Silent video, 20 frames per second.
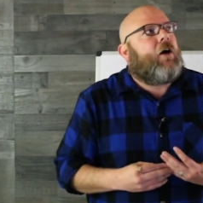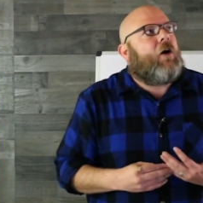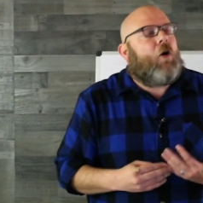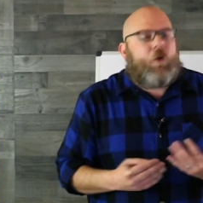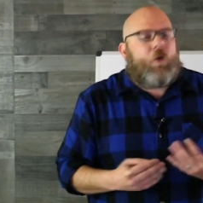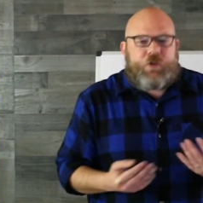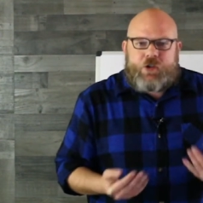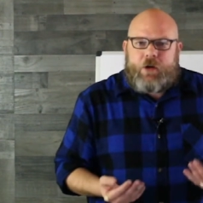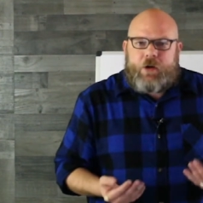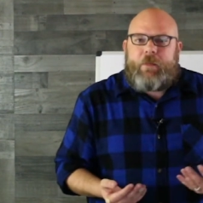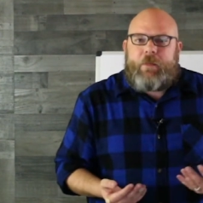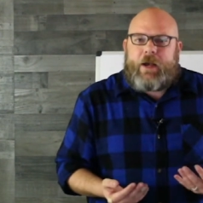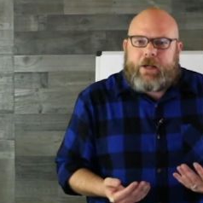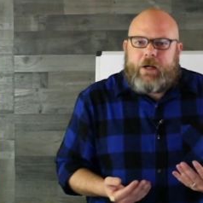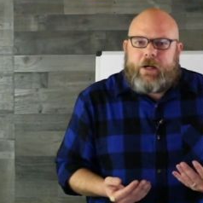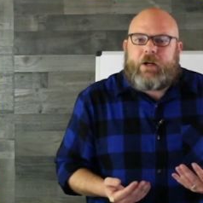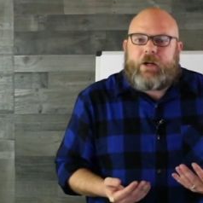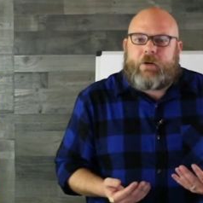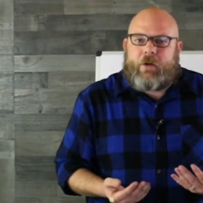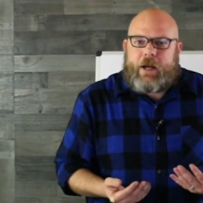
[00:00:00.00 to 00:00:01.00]
ultra mega
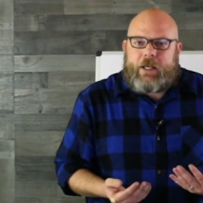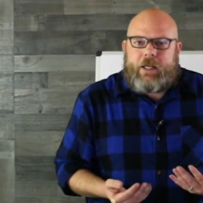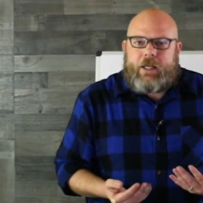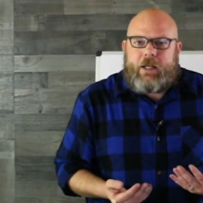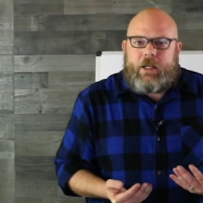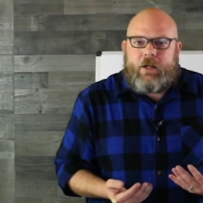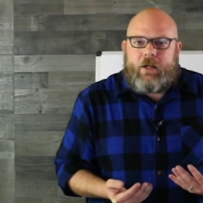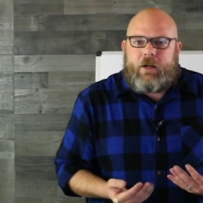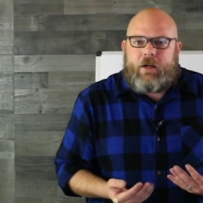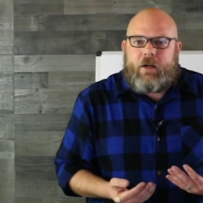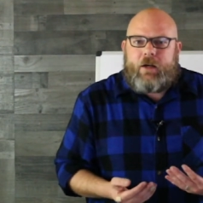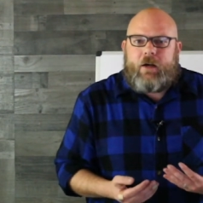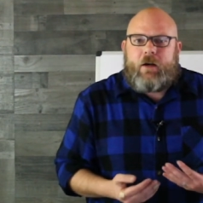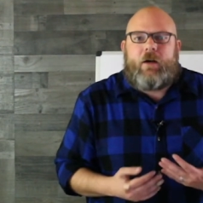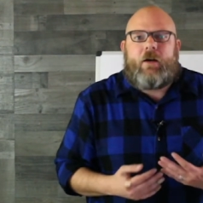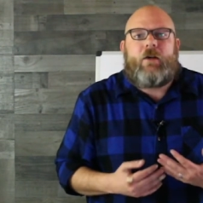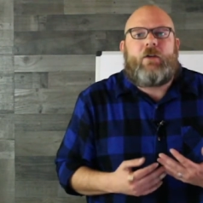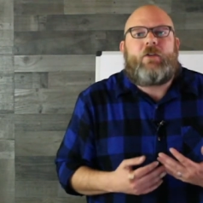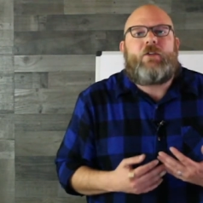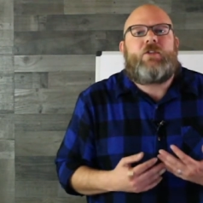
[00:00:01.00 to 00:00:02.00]
cranky
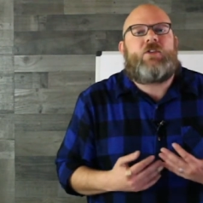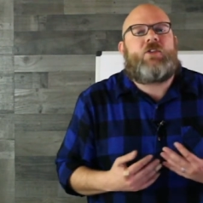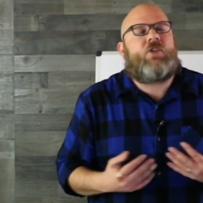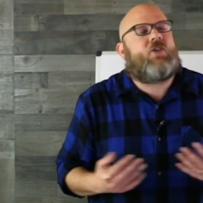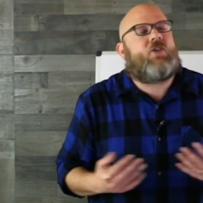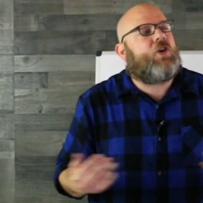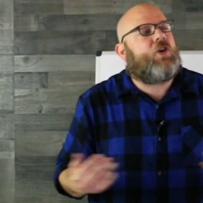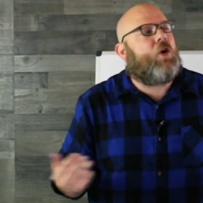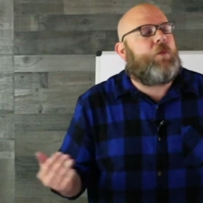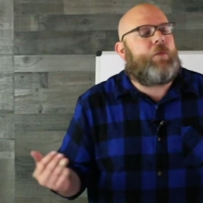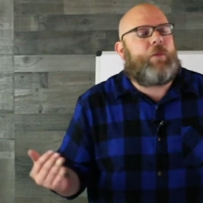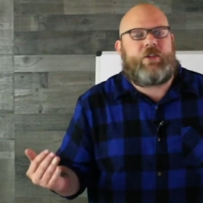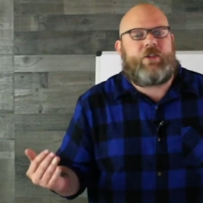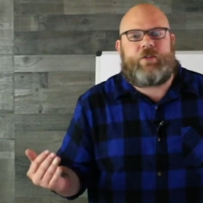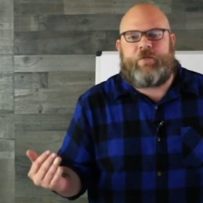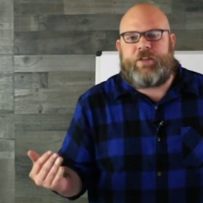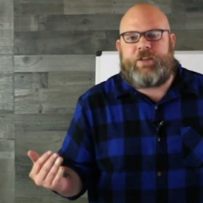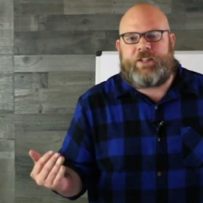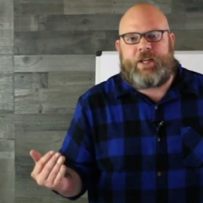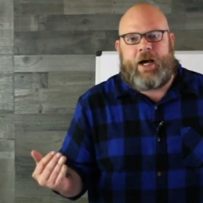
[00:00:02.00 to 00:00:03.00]
so much
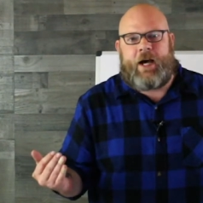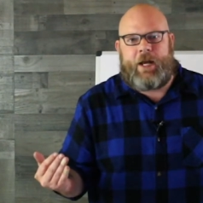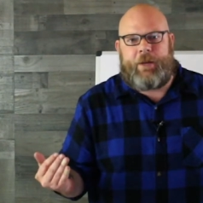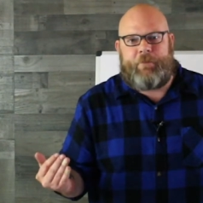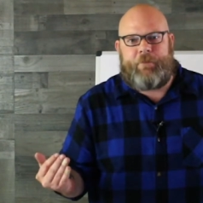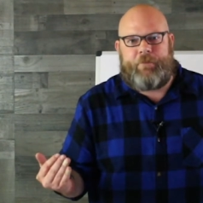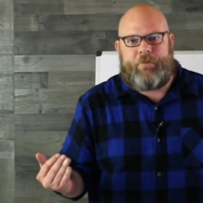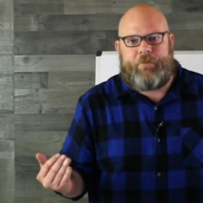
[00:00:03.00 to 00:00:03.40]
of the time.